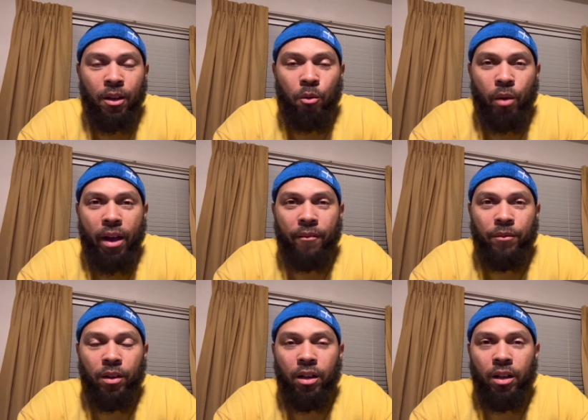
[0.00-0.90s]
right,
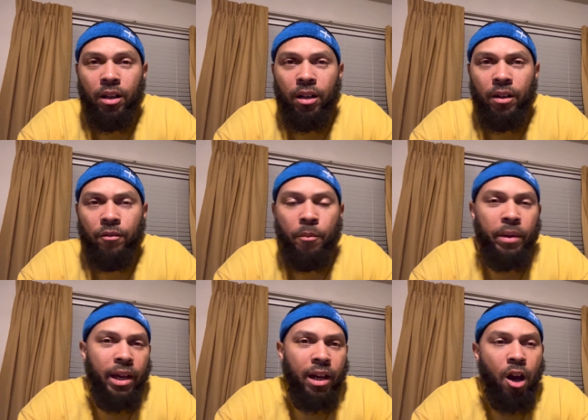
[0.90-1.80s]
for
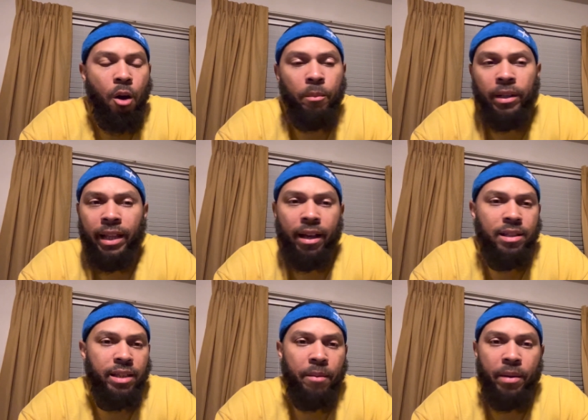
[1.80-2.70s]
being gone, but like I
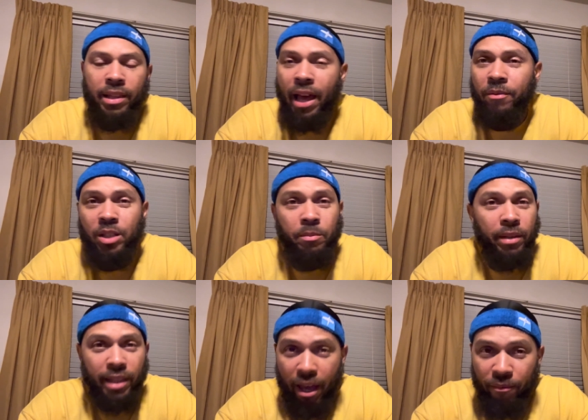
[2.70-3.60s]
say, man, life just
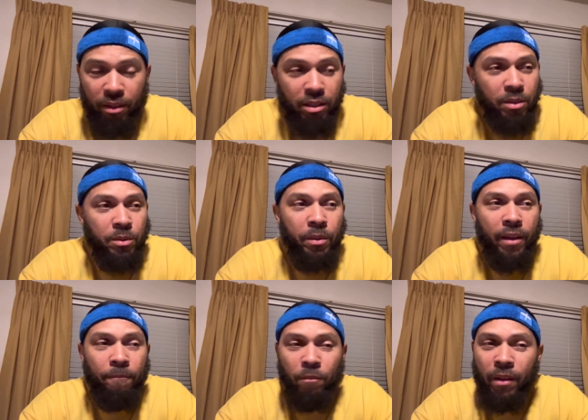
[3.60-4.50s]
been life, and this has
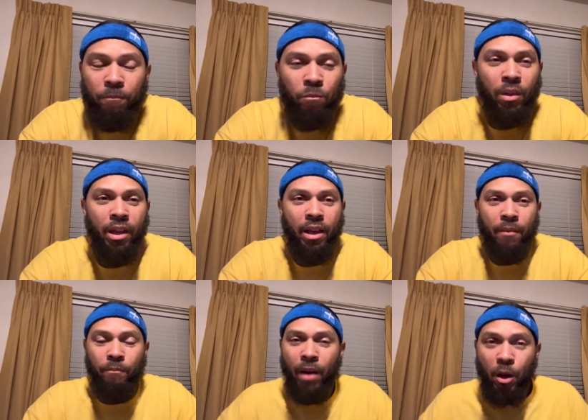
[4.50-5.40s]
been, and
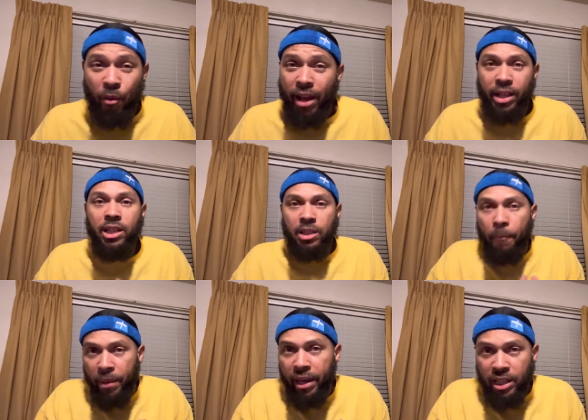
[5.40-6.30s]
my granny is the
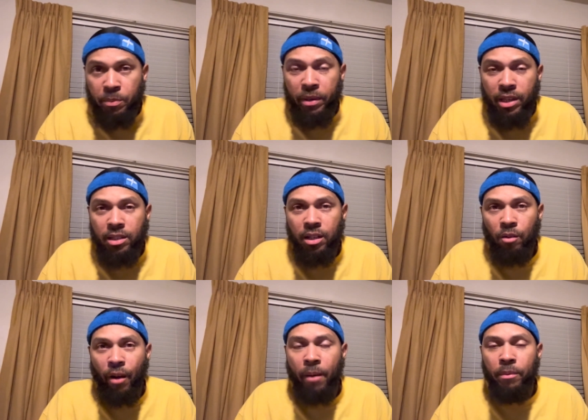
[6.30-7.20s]
biggest piece,
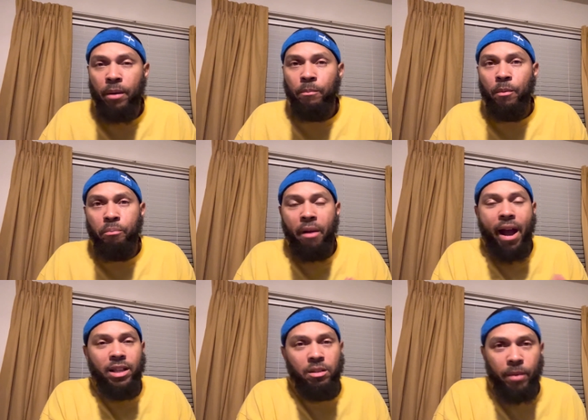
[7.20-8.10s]
right? But
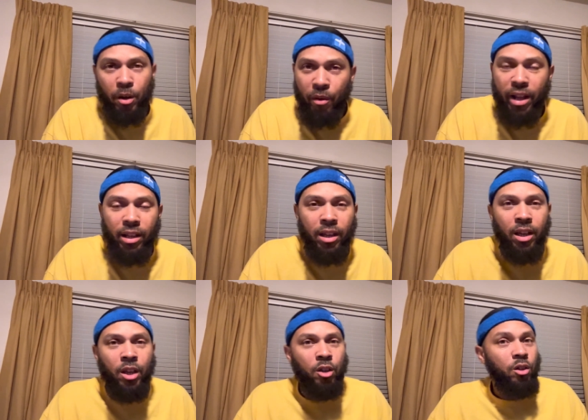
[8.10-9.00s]
prior to my granny,
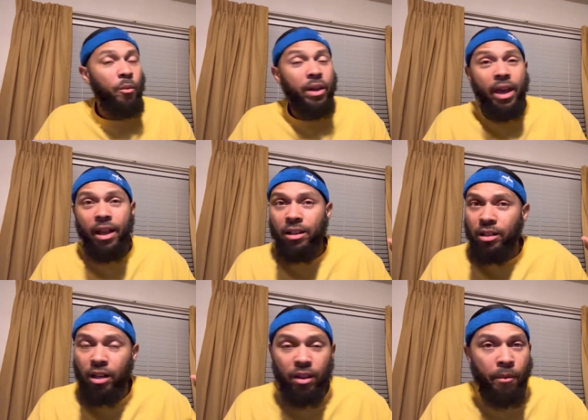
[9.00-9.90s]
you know, we had
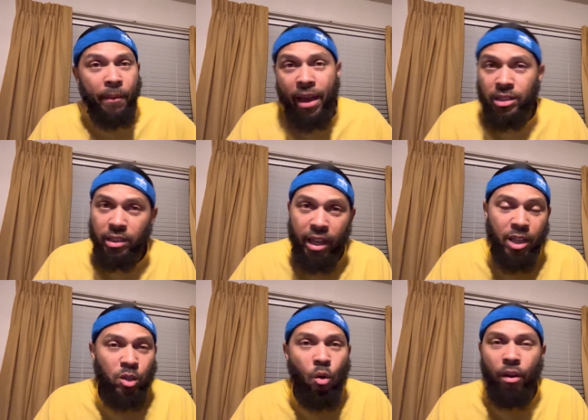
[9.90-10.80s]
other major
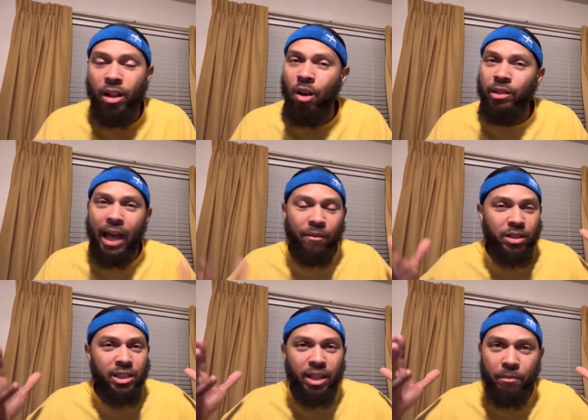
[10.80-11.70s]
things going on. Life
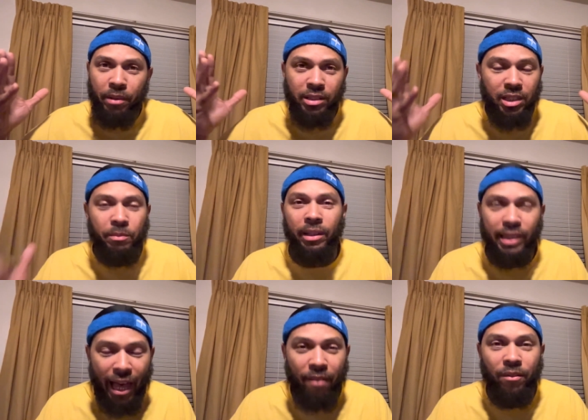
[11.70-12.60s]
just had been
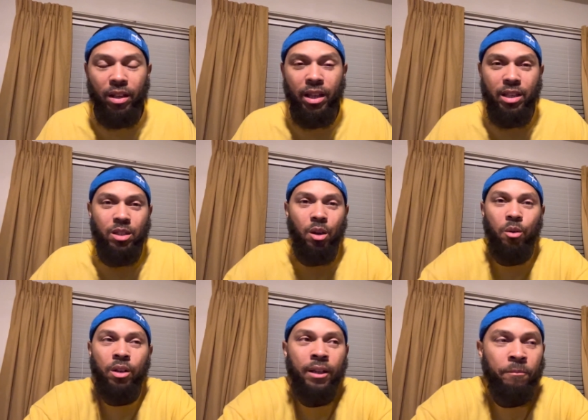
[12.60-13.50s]
life, and so,